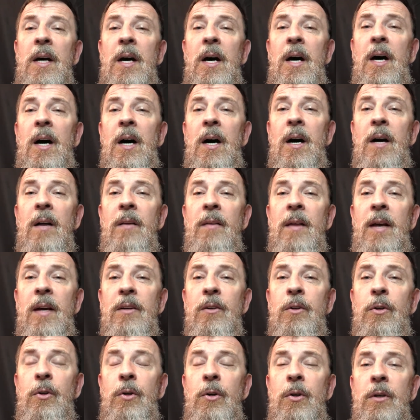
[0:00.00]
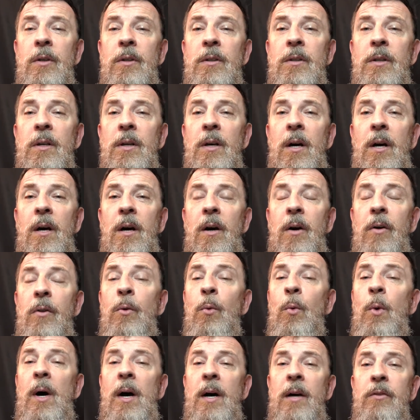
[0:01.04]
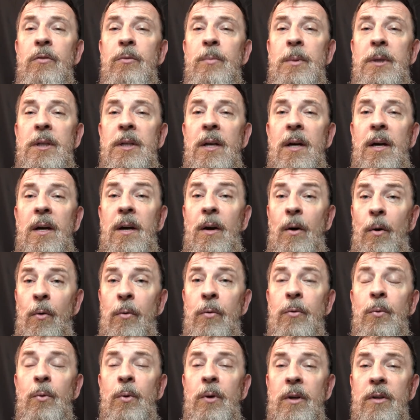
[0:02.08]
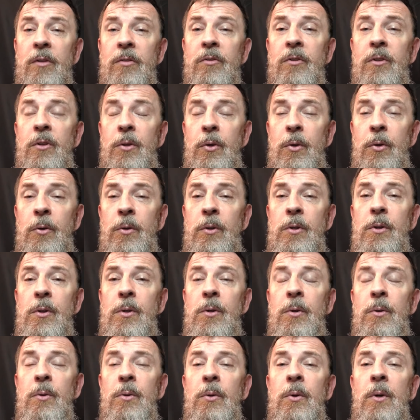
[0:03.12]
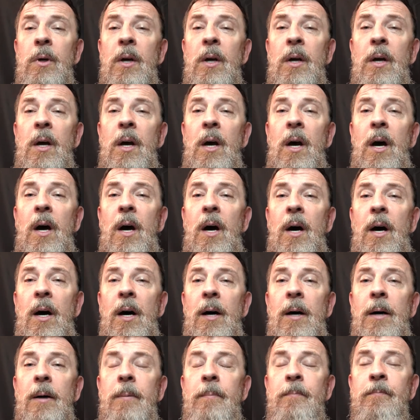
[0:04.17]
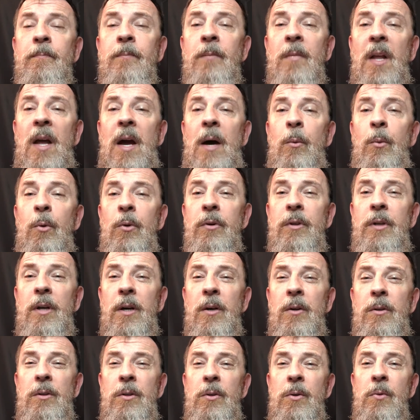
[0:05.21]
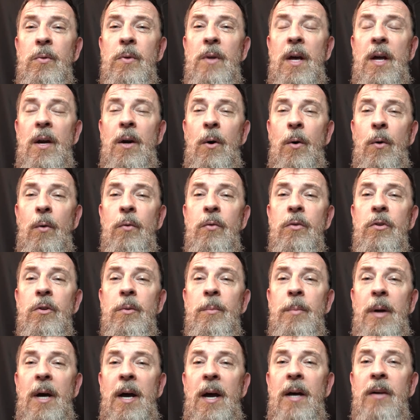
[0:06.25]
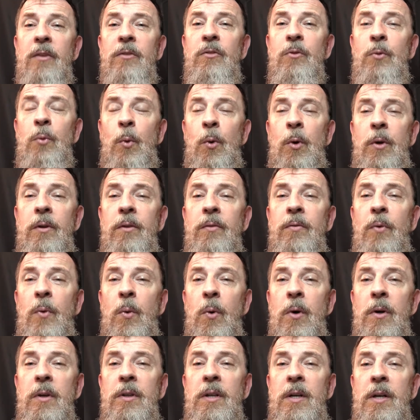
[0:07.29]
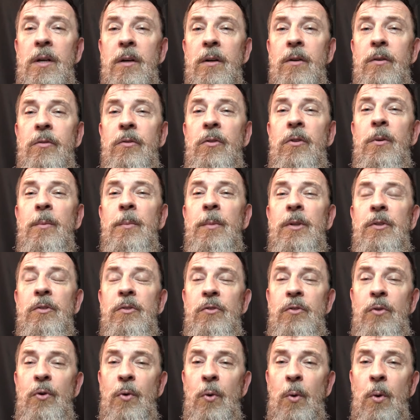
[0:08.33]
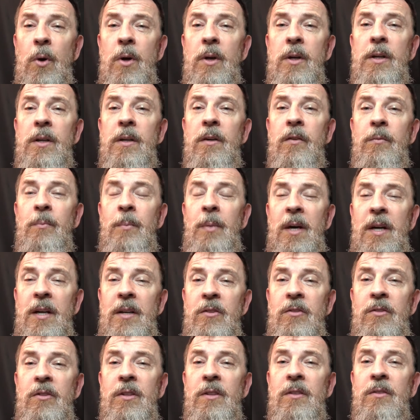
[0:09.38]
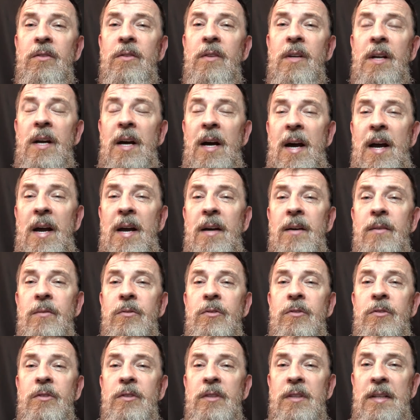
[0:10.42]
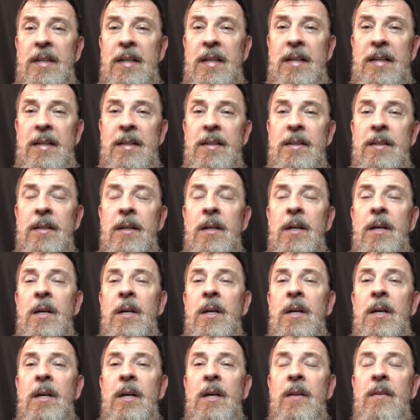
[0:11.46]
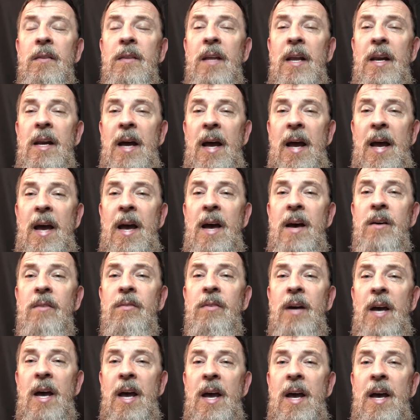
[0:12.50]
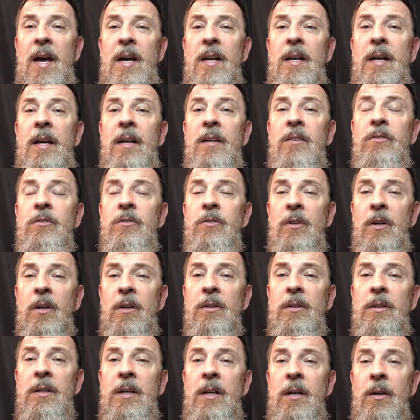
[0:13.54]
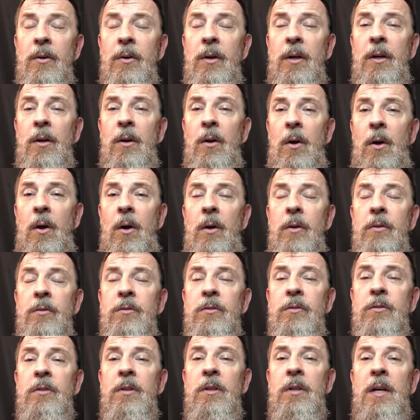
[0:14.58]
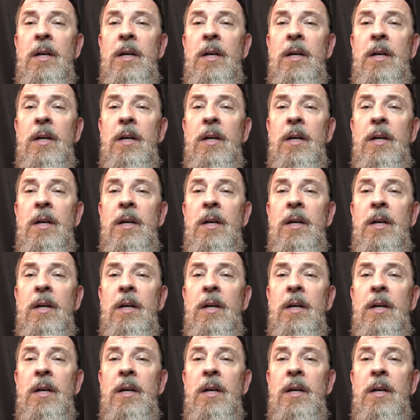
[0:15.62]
uh, that could uh, otherwise be a health risk to you. Um, I will tell you that over the past 24 years, the majority of patients that I have seen that have had a sudden hearing loss